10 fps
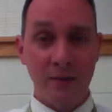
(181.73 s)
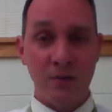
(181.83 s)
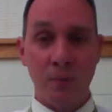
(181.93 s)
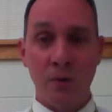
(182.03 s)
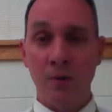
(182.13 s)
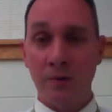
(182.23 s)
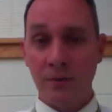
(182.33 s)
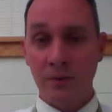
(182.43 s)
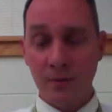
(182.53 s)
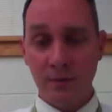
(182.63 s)

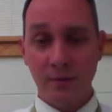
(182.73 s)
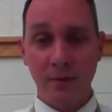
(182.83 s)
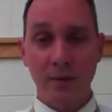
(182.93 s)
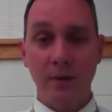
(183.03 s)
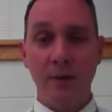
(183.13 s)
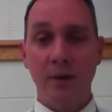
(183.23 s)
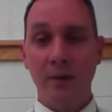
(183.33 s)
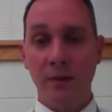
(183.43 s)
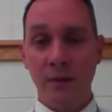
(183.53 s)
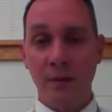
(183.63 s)
spurs
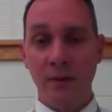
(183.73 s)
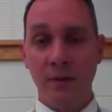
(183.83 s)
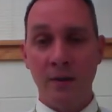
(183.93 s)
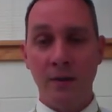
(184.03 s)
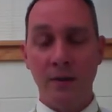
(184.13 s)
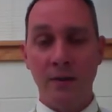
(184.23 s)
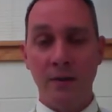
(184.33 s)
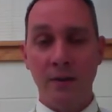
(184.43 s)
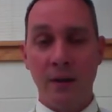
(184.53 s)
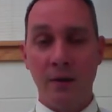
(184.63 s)
the
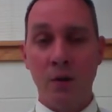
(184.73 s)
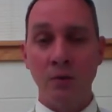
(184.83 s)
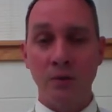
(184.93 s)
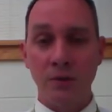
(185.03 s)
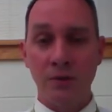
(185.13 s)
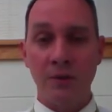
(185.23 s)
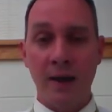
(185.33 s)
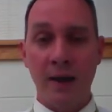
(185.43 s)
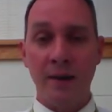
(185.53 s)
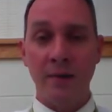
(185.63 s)
uh, cultures
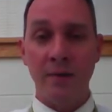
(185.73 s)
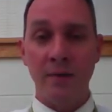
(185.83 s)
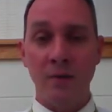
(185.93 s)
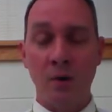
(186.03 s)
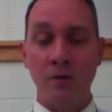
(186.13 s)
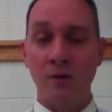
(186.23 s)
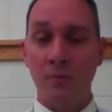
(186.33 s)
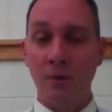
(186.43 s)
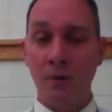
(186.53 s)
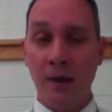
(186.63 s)
and causes them
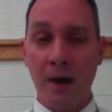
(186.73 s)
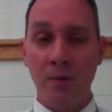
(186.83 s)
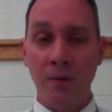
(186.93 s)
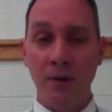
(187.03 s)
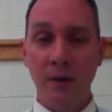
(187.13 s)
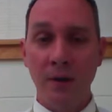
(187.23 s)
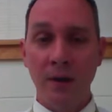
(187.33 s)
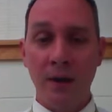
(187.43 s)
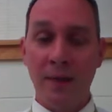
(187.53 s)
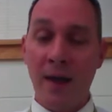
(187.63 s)
to look outward,
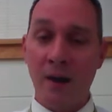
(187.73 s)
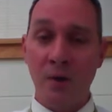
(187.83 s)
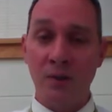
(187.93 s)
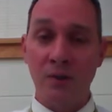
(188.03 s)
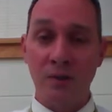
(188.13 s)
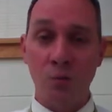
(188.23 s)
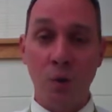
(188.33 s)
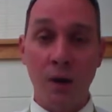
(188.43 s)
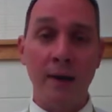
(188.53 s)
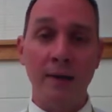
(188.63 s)
and that question is
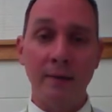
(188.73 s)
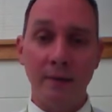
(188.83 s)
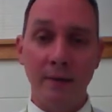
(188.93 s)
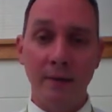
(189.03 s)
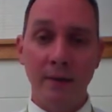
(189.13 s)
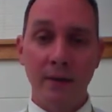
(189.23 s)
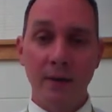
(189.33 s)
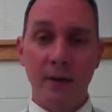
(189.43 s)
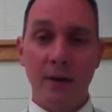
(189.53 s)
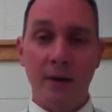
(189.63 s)
why.
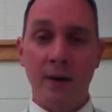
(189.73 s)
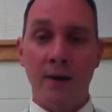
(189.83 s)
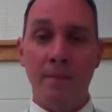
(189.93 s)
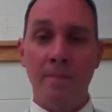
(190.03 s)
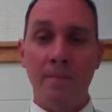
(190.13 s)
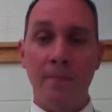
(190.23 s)
Um,